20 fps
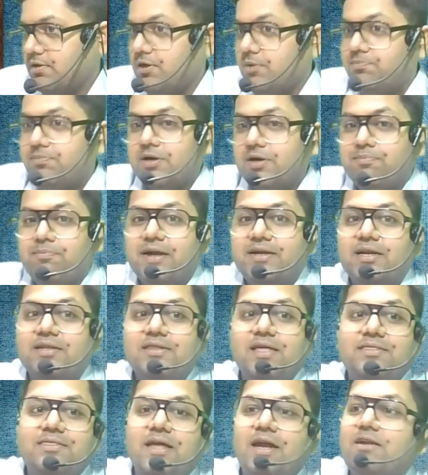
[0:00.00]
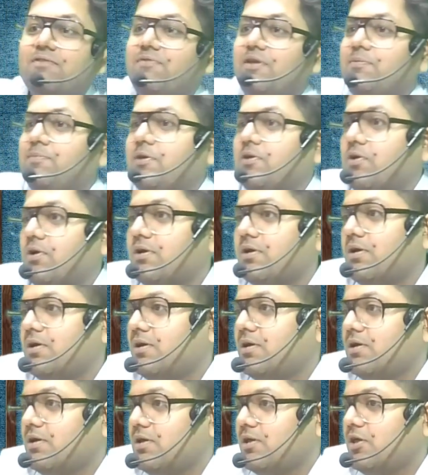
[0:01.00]
but better than that will be
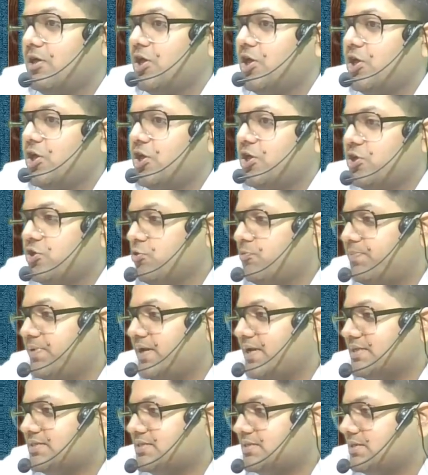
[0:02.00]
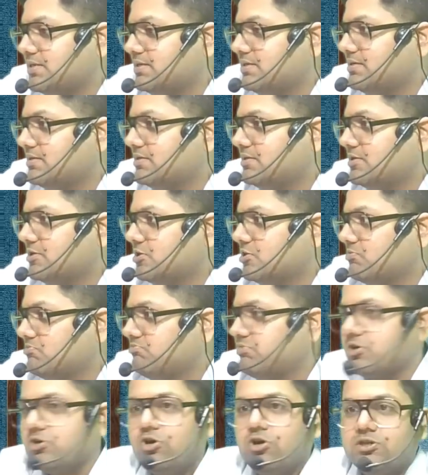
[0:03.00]
your UPSC,
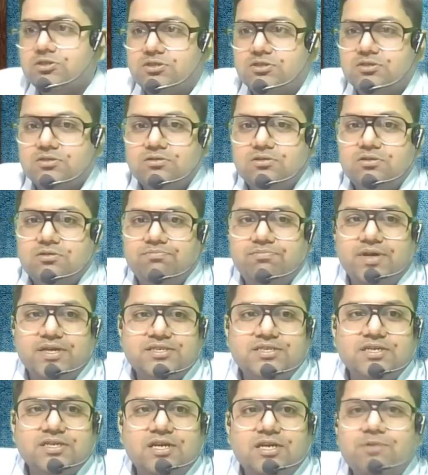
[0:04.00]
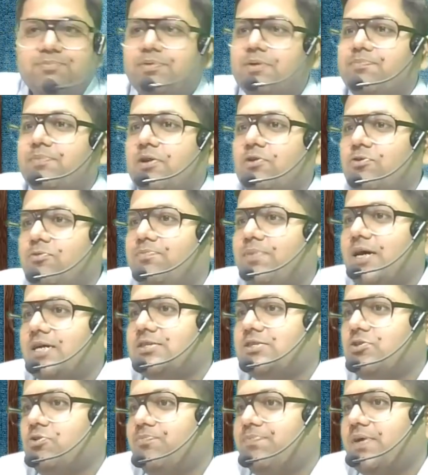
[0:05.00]
because basically people who
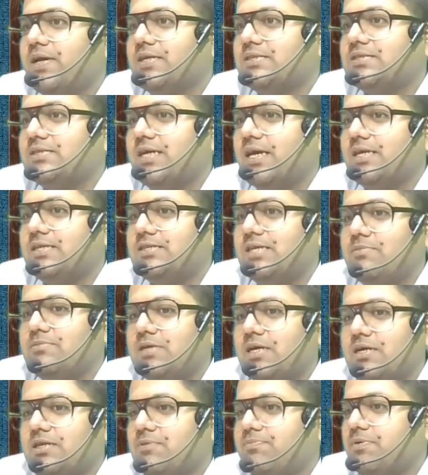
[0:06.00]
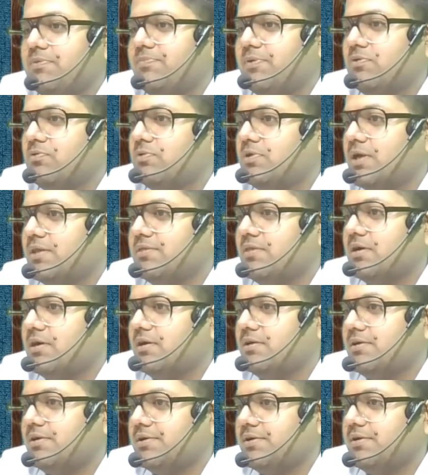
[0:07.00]
pass UPSC exams are the people who run the
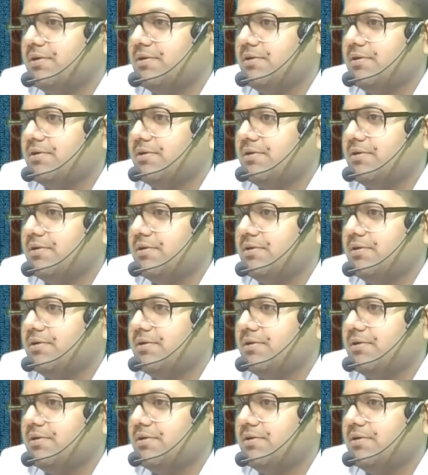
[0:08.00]
country.